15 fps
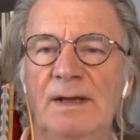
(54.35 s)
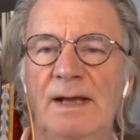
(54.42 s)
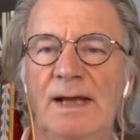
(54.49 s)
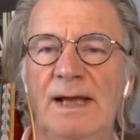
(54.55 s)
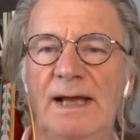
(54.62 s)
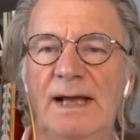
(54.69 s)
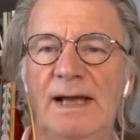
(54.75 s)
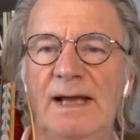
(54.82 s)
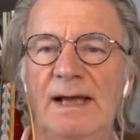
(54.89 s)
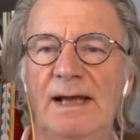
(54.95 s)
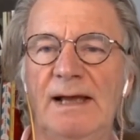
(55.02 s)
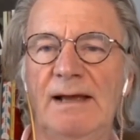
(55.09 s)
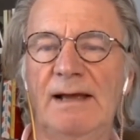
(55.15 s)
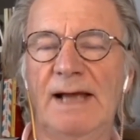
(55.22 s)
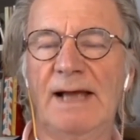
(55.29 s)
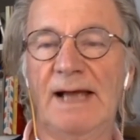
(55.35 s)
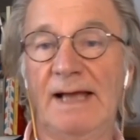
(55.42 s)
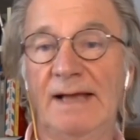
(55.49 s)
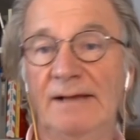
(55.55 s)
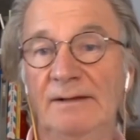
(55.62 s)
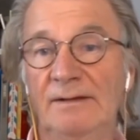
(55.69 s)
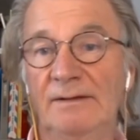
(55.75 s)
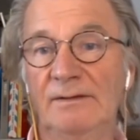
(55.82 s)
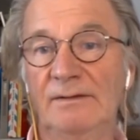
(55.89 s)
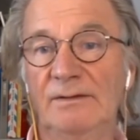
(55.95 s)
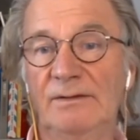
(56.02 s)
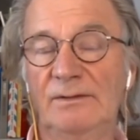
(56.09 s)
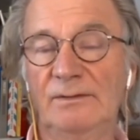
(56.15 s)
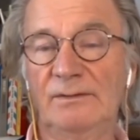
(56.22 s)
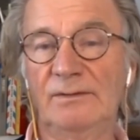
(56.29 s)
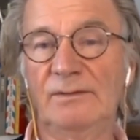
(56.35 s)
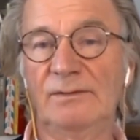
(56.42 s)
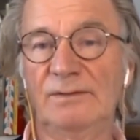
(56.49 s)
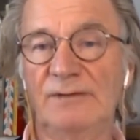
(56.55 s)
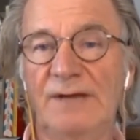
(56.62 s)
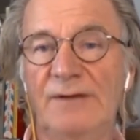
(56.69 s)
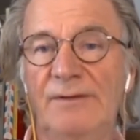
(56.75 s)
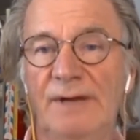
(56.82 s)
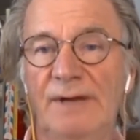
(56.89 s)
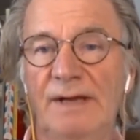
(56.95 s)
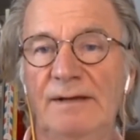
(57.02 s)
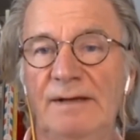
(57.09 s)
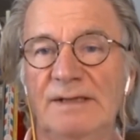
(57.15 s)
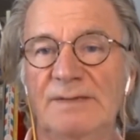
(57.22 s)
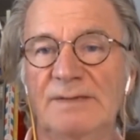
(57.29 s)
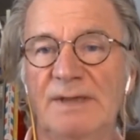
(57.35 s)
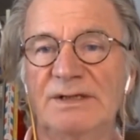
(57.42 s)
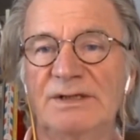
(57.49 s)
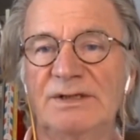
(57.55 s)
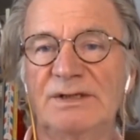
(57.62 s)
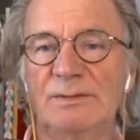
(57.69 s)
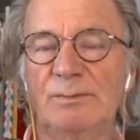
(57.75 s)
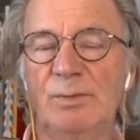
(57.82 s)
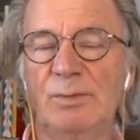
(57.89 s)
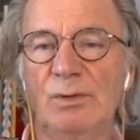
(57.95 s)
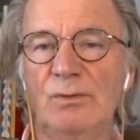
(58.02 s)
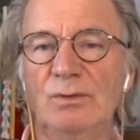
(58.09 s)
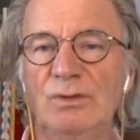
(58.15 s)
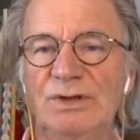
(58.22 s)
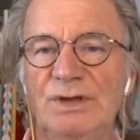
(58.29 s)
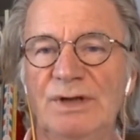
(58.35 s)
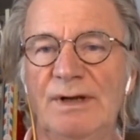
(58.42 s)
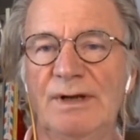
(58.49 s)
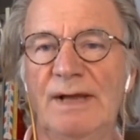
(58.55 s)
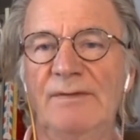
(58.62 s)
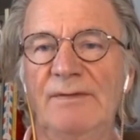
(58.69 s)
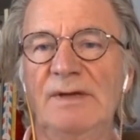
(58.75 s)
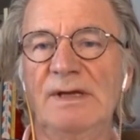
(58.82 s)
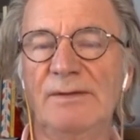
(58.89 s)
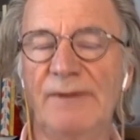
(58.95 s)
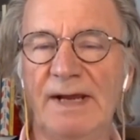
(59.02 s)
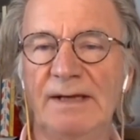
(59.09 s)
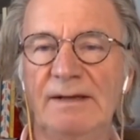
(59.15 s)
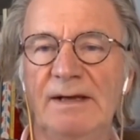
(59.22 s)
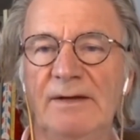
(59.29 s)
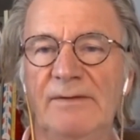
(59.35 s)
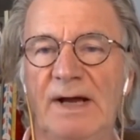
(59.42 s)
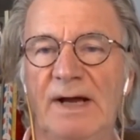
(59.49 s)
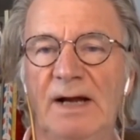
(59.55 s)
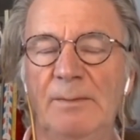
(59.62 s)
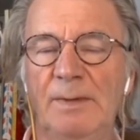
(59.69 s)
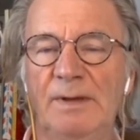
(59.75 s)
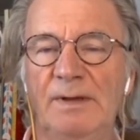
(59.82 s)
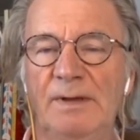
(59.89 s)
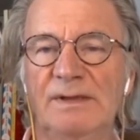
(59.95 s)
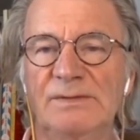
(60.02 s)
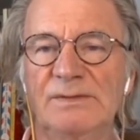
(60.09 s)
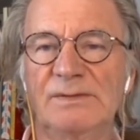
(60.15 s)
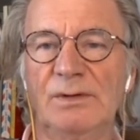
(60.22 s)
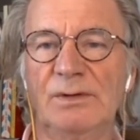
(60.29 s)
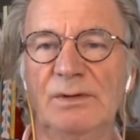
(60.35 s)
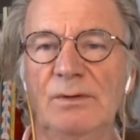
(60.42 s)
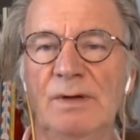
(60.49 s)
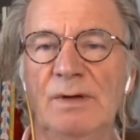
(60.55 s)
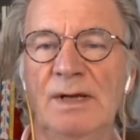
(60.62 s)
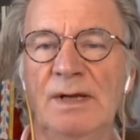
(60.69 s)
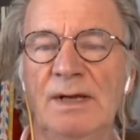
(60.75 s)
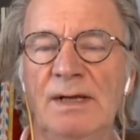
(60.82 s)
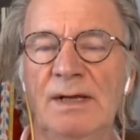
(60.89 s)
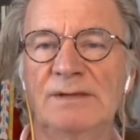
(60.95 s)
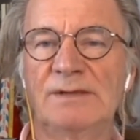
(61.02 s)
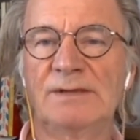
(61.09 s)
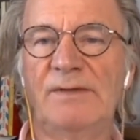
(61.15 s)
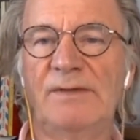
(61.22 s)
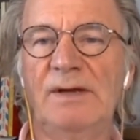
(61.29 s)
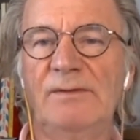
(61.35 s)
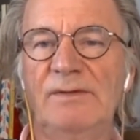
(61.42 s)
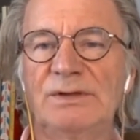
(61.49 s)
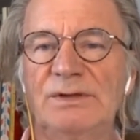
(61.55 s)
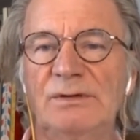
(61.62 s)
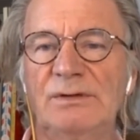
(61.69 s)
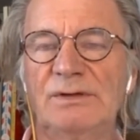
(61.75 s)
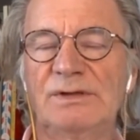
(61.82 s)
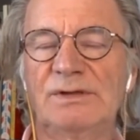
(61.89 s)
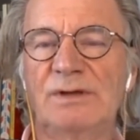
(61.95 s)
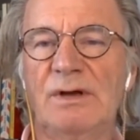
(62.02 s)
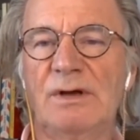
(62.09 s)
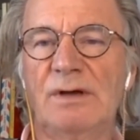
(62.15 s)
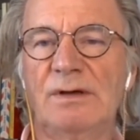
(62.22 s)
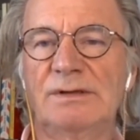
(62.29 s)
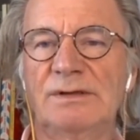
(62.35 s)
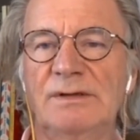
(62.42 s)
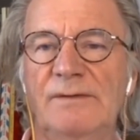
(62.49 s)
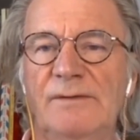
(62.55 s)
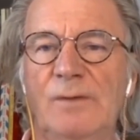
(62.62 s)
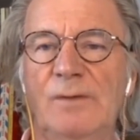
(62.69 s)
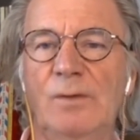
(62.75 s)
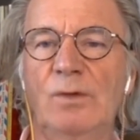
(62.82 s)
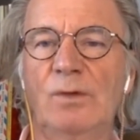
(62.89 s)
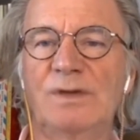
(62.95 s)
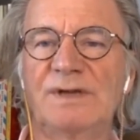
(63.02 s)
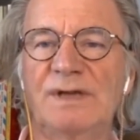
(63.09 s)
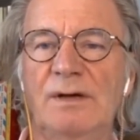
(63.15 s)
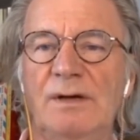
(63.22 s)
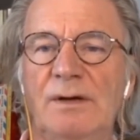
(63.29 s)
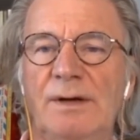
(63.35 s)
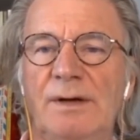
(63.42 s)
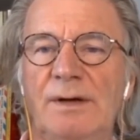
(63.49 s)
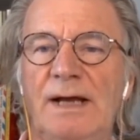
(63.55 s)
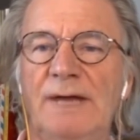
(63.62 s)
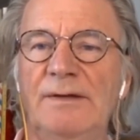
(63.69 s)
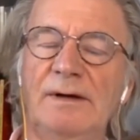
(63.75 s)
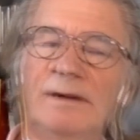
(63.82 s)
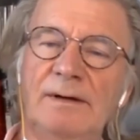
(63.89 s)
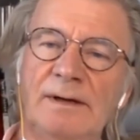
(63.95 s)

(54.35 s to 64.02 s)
and to generate as much pollution and degrade the environment as we do. So I think we should start focusing on other